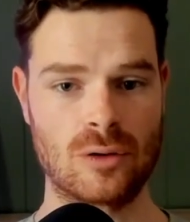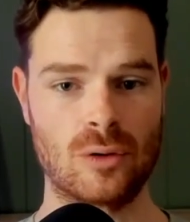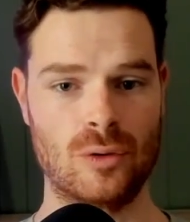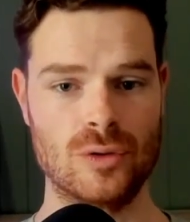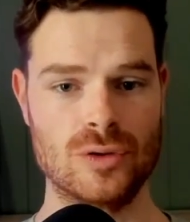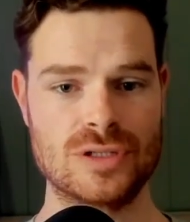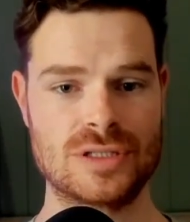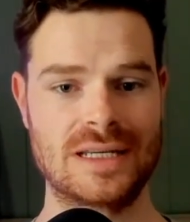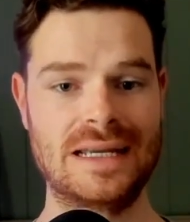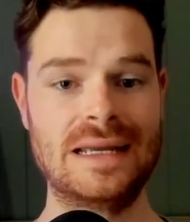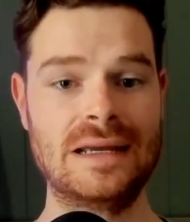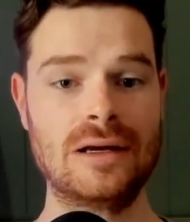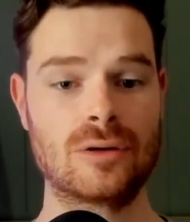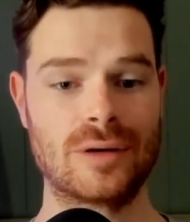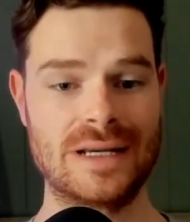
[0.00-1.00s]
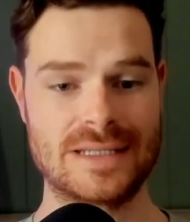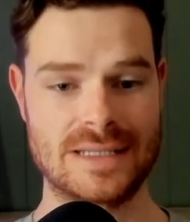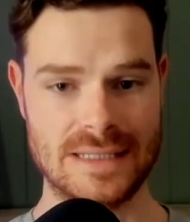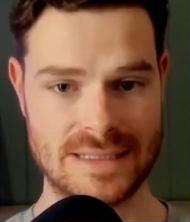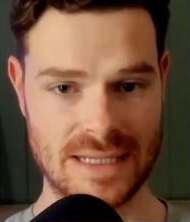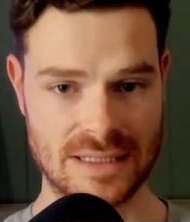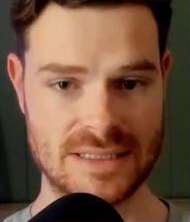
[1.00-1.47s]
cause increase
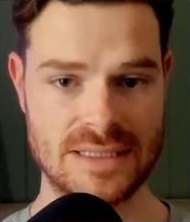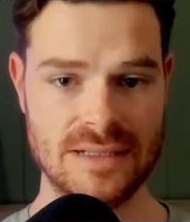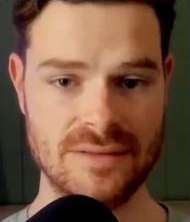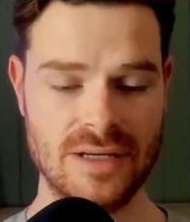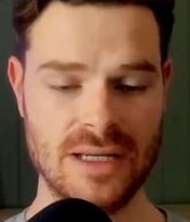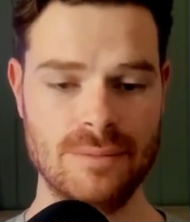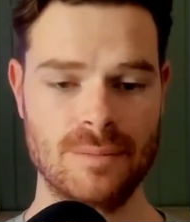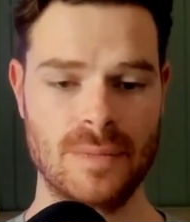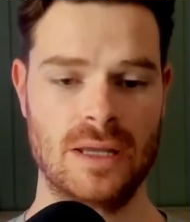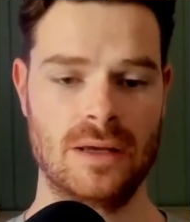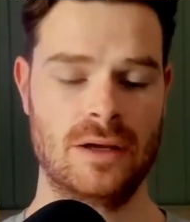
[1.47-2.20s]
in sensitivity.